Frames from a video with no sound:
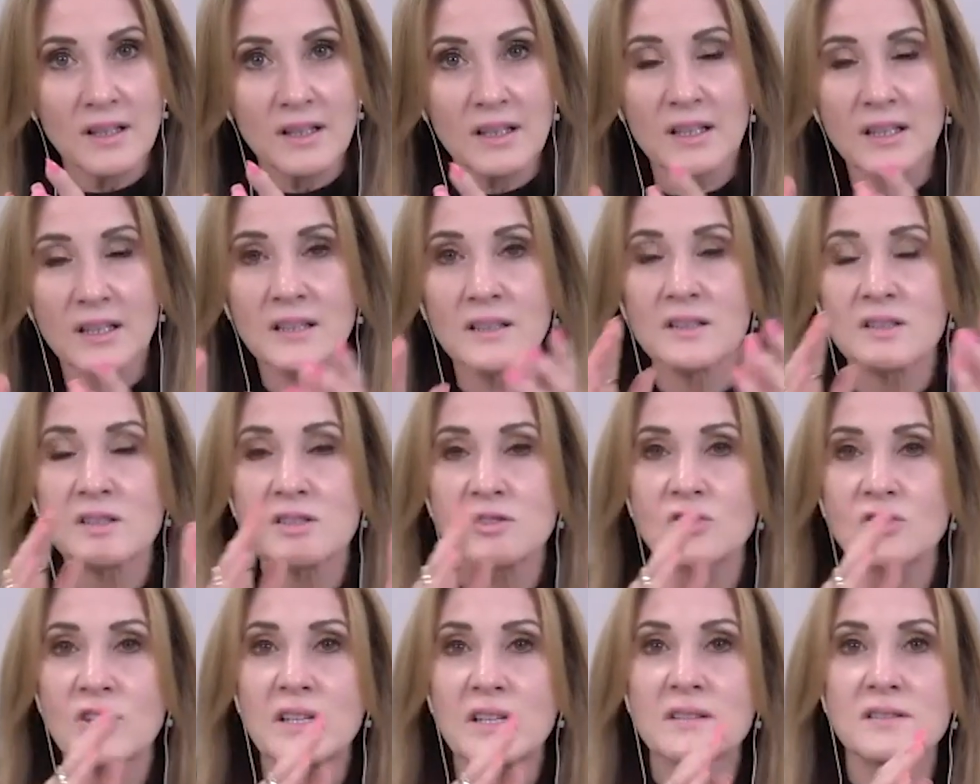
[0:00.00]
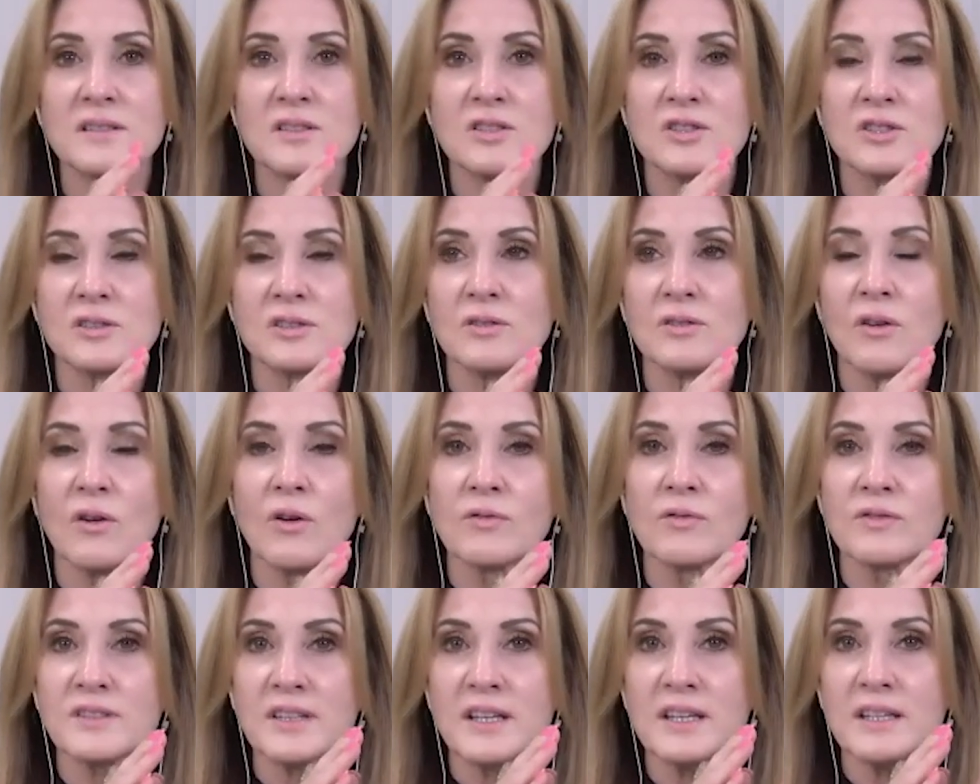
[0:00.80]
in this transition
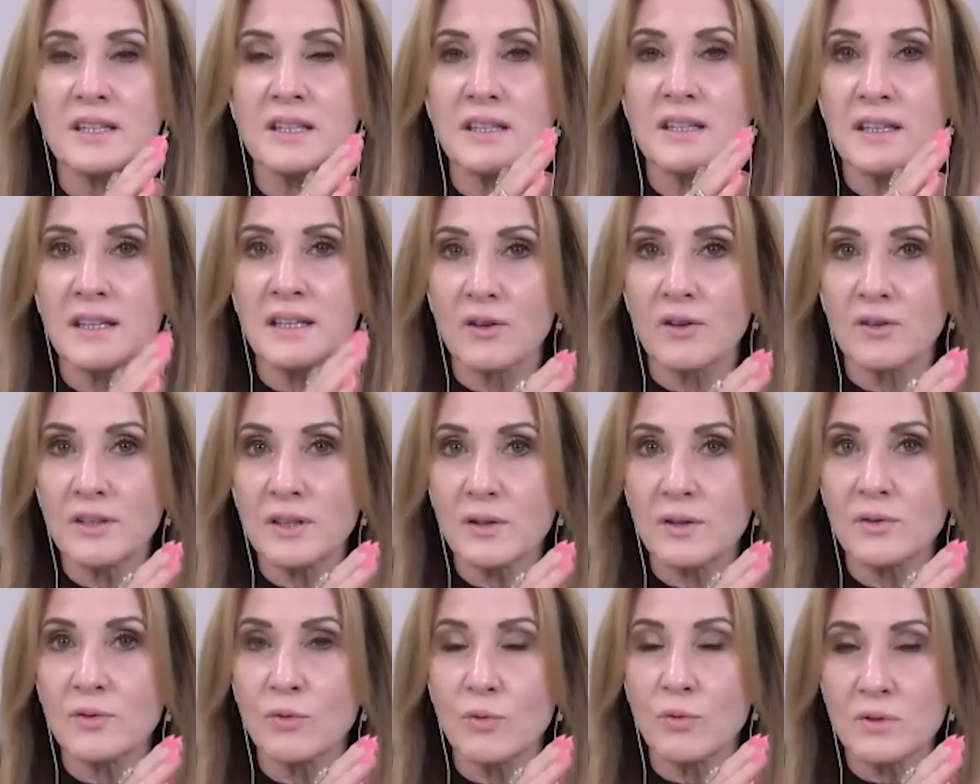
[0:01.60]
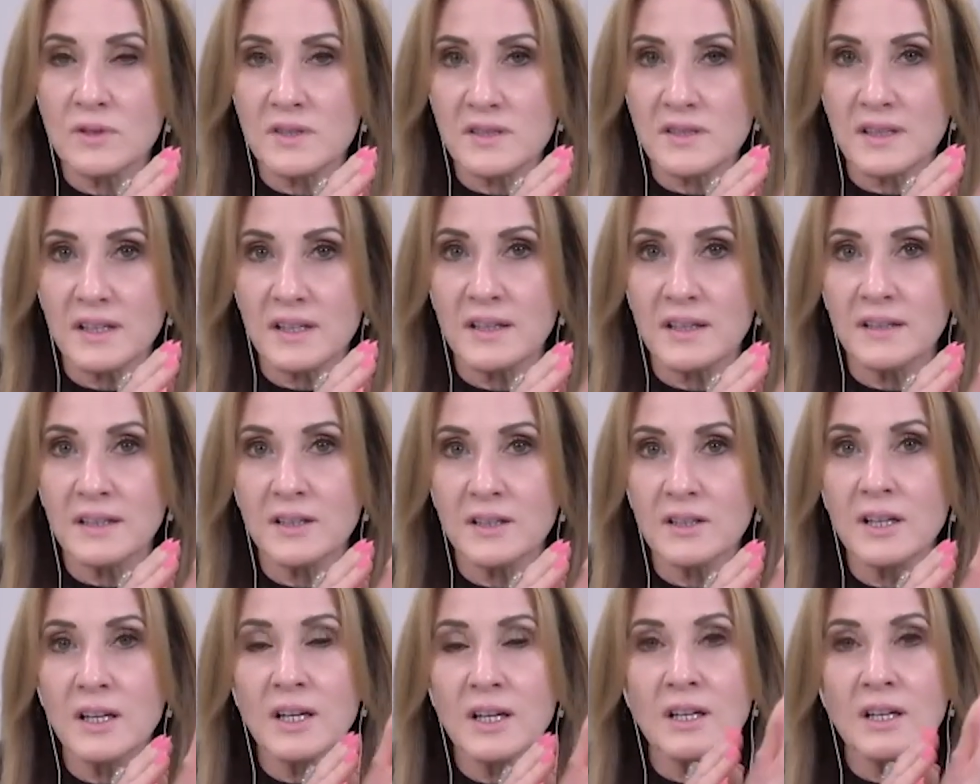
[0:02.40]
of taking chaotic thoughts and then